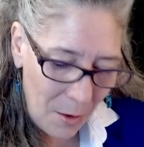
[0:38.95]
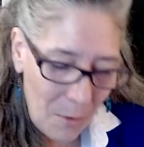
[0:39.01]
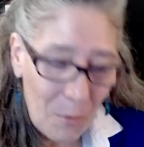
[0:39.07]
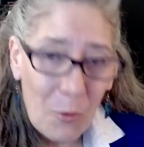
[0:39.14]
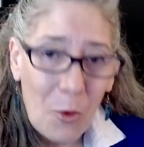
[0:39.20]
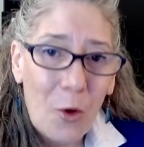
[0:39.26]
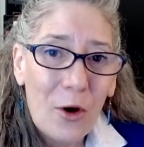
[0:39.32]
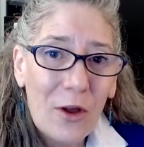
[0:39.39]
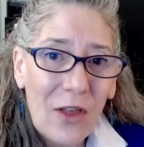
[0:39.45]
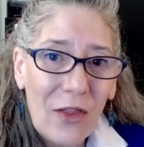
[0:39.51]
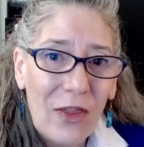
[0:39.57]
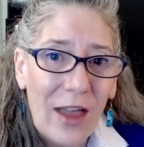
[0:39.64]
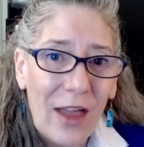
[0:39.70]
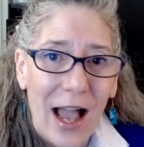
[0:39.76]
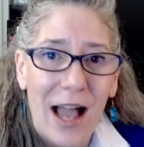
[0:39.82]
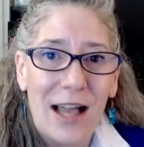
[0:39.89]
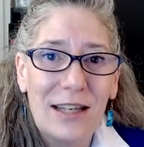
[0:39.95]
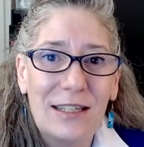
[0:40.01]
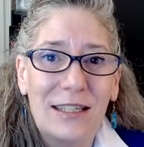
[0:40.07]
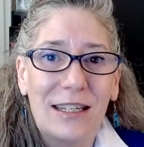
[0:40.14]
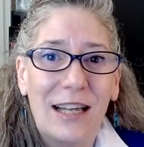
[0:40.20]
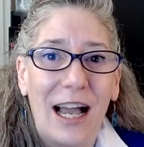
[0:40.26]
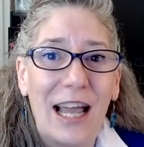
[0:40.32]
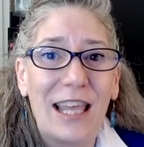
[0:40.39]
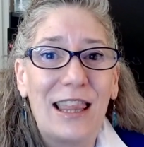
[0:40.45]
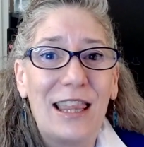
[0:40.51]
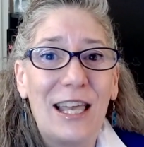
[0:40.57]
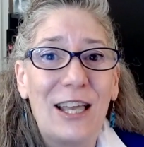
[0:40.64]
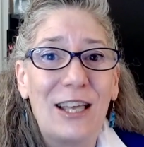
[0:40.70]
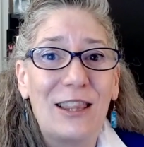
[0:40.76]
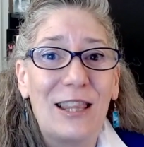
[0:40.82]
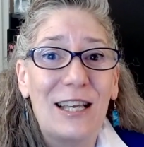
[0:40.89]
More than that, I
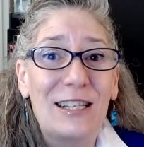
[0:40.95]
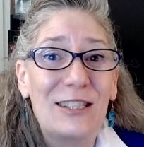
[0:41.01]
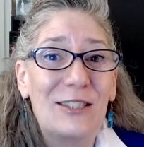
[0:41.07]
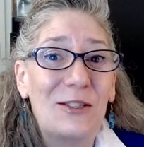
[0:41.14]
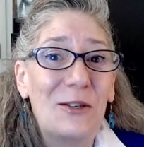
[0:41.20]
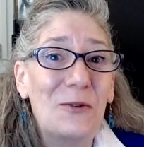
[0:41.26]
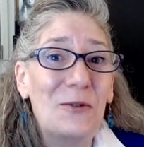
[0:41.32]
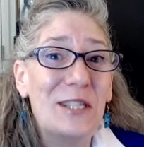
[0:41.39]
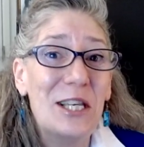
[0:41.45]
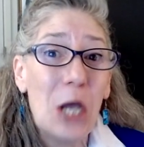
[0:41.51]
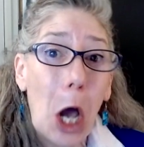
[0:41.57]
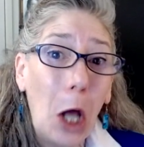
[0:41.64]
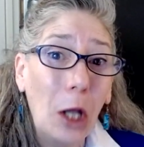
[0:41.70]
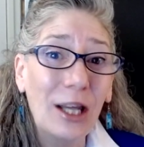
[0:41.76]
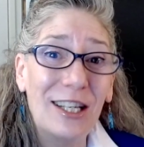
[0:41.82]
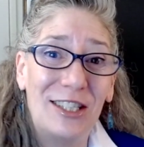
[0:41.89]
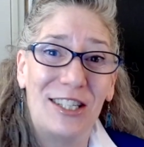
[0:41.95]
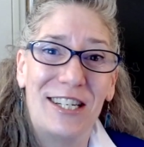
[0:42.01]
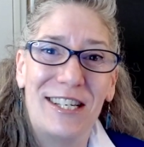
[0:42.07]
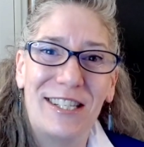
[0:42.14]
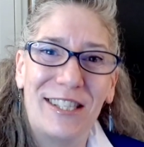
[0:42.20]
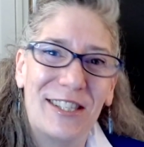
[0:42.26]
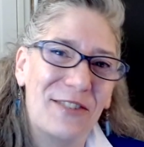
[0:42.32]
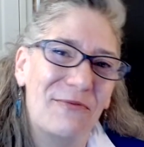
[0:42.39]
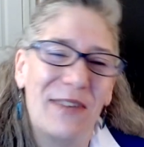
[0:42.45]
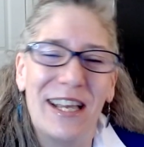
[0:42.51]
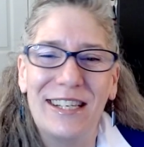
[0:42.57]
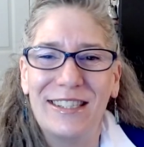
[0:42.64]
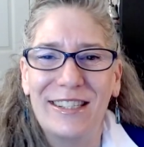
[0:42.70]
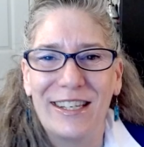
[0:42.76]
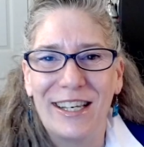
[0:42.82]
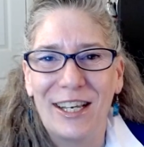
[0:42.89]
think that sociology is
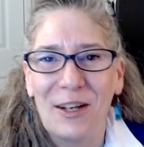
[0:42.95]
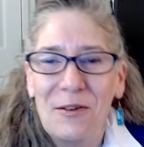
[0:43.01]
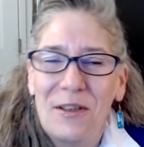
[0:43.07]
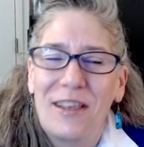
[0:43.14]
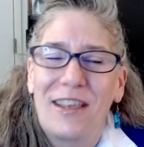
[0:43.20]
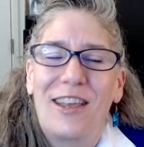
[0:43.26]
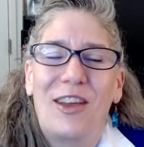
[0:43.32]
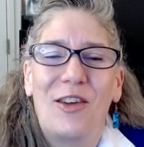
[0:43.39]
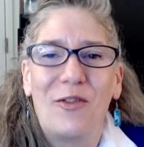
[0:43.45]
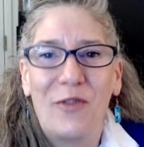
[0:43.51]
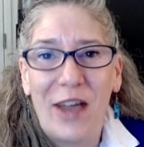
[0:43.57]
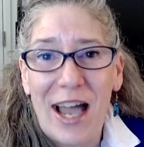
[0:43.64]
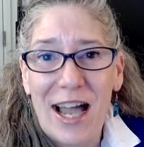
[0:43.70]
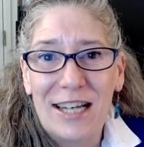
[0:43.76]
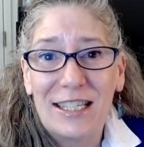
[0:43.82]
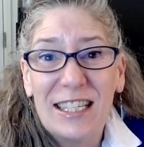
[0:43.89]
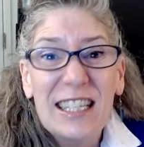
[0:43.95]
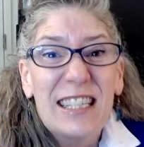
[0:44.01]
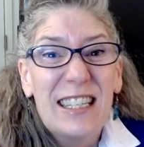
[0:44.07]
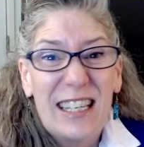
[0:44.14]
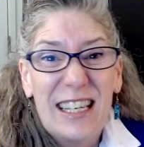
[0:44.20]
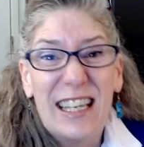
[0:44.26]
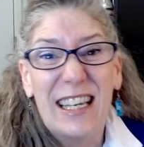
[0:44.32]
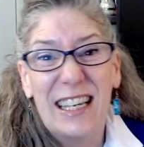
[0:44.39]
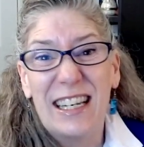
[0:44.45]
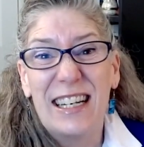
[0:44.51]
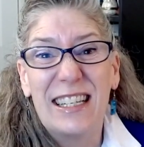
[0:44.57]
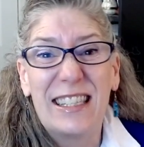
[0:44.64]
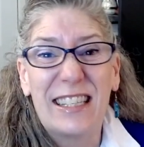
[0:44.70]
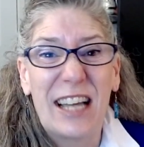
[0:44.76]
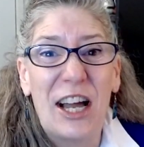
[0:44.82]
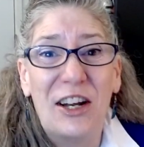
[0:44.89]
amazing. In fact, it
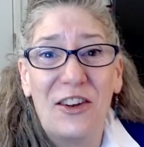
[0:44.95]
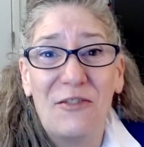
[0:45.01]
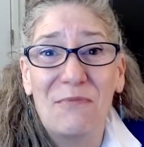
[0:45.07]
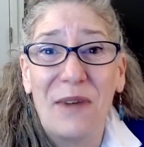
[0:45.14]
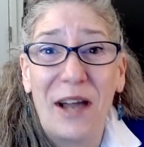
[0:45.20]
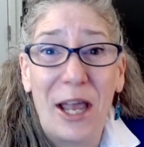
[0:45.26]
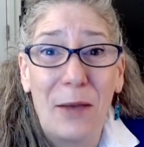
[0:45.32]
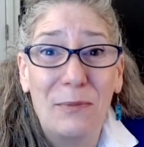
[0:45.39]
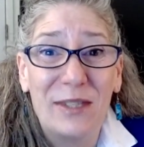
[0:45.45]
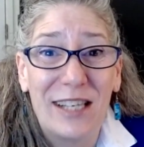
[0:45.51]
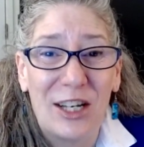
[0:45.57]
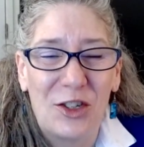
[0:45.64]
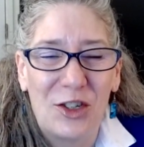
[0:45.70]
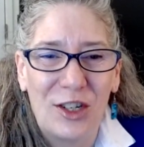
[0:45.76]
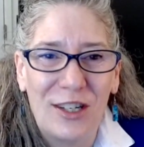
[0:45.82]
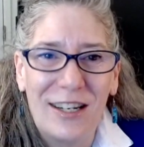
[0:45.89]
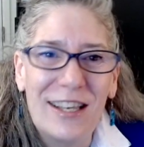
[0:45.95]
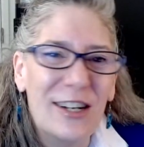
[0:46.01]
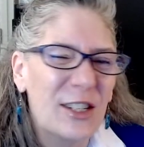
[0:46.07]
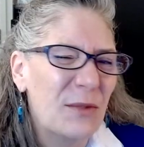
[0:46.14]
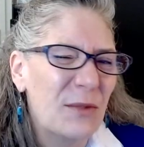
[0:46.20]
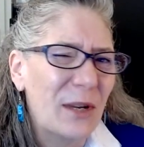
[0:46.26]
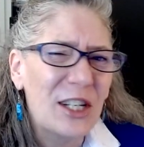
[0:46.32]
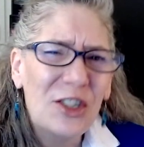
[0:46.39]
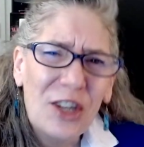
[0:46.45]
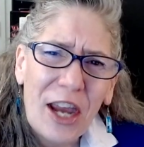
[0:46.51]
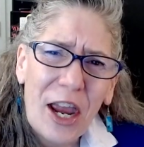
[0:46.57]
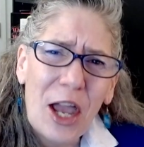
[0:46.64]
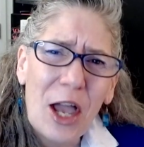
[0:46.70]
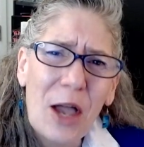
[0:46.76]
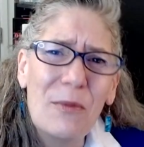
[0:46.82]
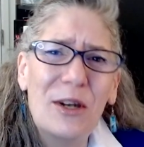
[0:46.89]
is kind of my obsession. It is my
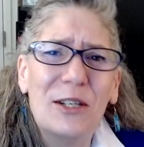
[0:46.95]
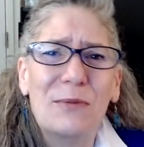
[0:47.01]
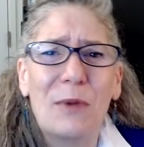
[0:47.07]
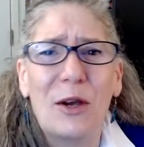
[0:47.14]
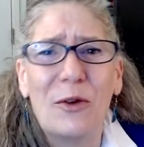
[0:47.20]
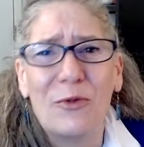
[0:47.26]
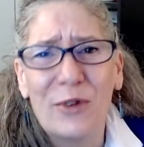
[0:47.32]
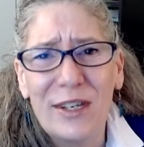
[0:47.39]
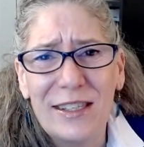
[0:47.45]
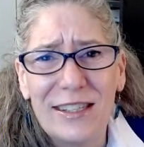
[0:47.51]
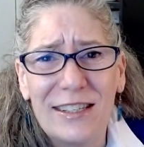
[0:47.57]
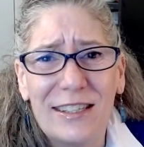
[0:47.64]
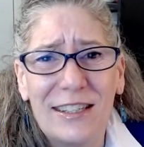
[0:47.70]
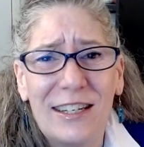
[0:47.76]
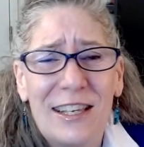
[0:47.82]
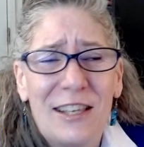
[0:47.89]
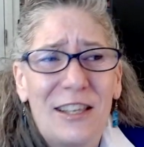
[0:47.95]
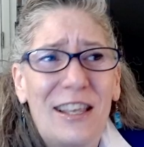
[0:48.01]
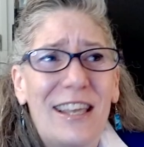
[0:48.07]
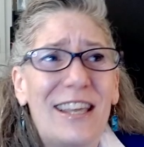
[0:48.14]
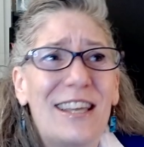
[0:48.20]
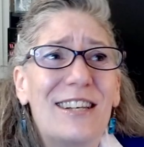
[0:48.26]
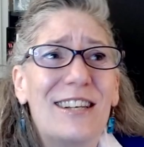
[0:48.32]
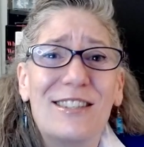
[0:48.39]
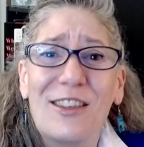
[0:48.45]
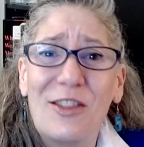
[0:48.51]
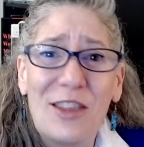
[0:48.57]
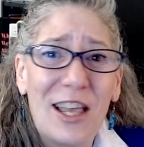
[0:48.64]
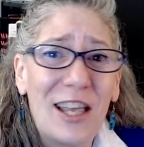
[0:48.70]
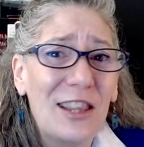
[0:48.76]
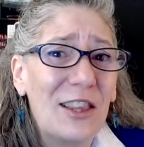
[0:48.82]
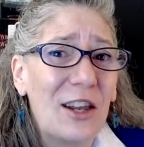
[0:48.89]
jam. It is my reason. It is the
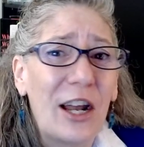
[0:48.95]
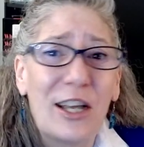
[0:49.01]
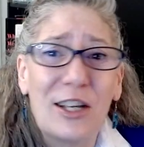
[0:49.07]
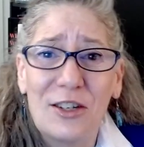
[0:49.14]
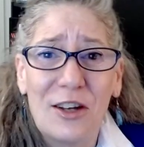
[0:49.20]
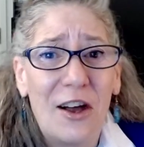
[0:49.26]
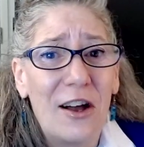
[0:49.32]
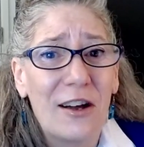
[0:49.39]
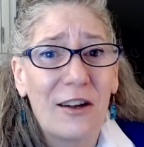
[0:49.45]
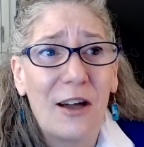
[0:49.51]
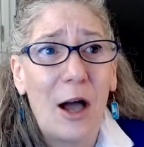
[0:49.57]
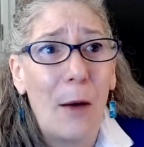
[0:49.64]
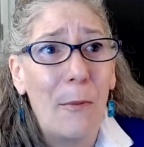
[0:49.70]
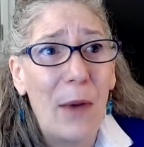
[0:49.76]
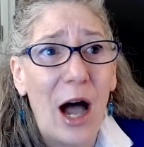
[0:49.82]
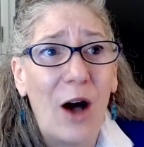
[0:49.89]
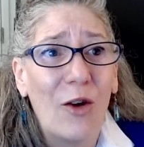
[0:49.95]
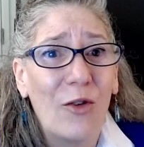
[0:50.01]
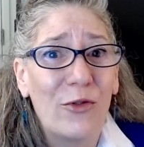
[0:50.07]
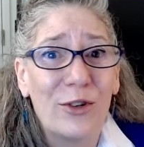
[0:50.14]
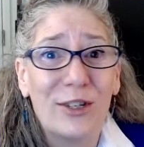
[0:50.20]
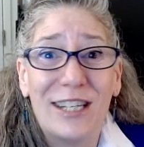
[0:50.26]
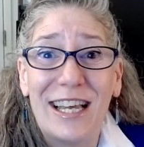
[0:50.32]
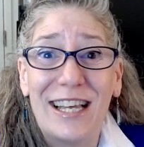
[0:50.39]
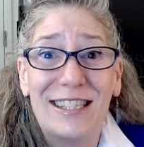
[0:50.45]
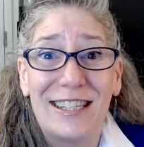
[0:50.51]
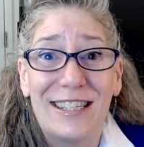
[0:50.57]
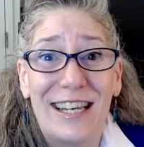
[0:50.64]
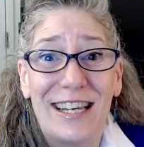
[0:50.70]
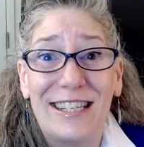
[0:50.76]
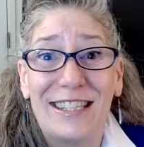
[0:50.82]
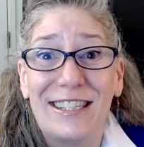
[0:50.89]
thing that I could talk about for days and
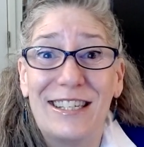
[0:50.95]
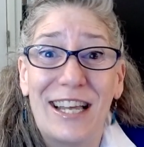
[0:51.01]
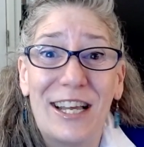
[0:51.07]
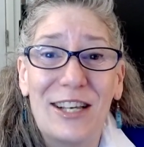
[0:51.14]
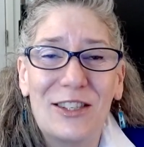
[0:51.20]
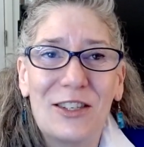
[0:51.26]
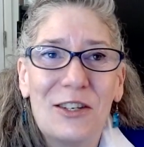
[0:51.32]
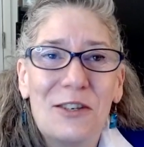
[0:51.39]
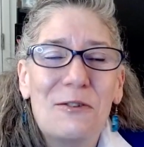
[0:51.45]
days and days.